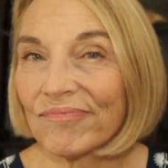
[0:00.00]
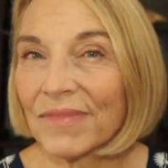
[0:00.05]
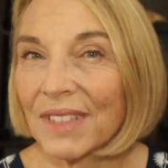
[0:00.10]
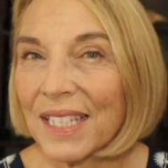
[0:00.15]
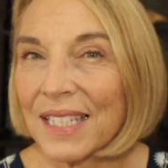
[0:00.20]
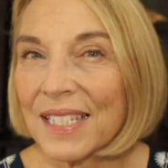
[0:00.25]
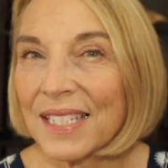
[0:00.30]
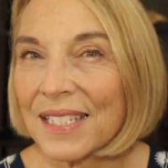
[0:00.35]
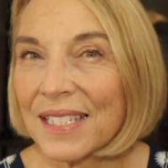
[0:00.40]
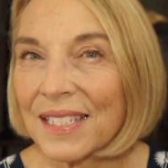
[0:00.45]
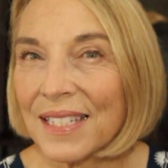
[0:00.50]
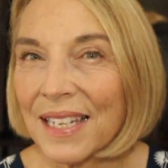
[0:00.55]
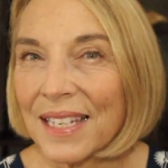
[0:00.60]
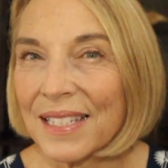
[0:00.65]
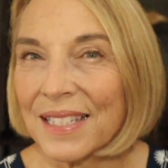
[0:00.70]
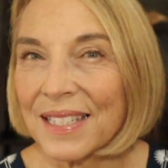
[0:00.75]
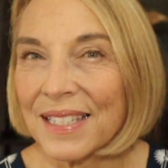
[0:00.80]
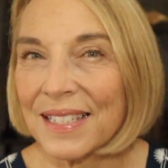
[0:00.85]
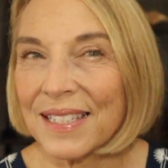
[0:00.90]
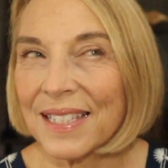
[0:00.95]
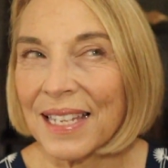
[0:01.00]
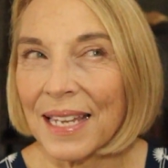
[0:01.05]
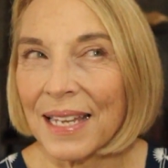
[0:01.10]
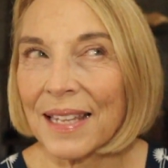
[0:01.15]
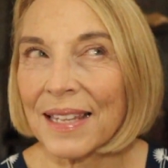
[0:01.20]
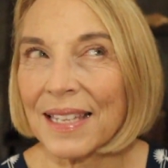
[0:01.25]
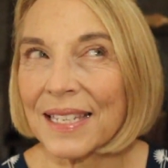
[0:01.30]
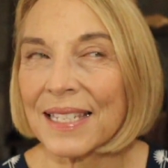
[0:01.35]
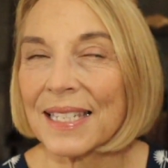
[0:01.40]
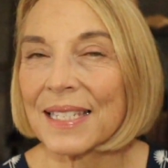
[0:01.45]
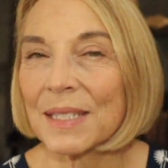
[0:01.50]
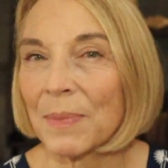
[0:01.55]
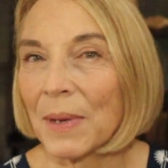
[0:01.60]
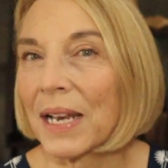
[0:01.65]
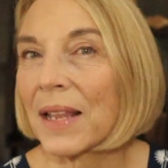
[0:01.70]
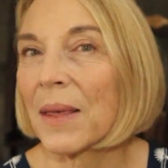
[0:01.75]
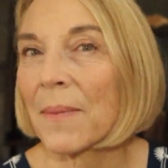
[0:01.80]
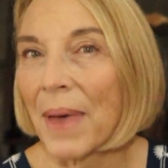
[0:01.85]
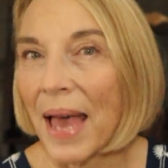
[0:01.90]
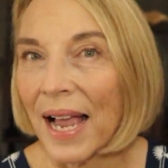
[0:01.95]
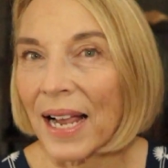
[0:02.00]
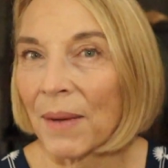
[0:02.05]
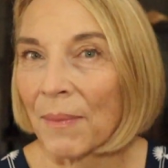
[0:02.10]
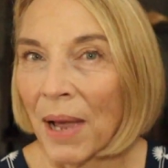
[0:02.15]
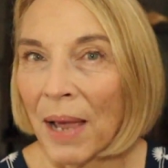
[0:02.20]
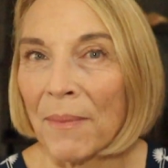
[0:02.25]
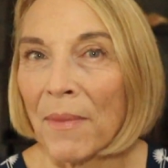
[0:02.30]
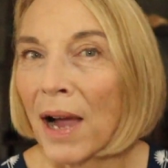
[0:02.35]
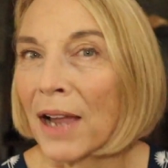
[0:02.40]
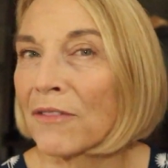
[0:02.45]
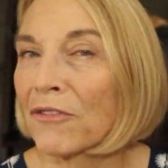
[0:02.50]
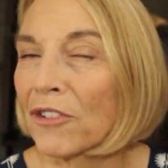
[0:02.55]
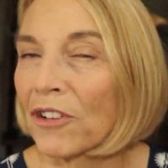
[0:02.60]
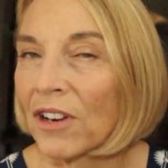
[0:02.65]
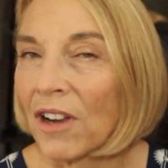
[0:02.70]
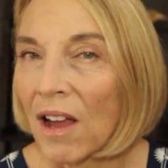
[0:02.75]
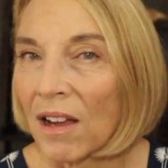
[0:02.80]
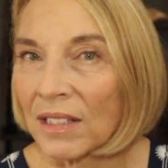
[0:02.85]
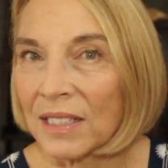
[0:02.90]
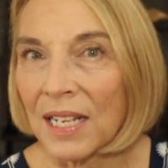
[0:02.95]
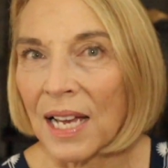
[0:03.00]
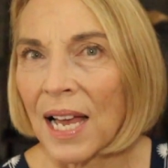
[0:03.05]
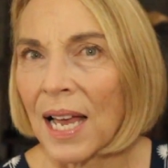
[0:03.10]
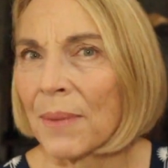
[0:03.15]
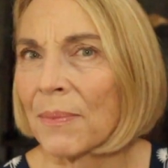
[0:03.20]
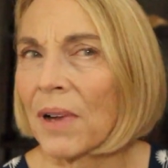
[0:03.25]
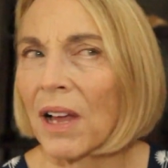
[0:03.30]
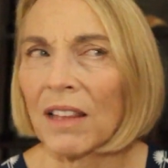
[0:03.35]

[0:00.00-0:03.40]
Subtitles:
this has been in the back of my mind for a long time.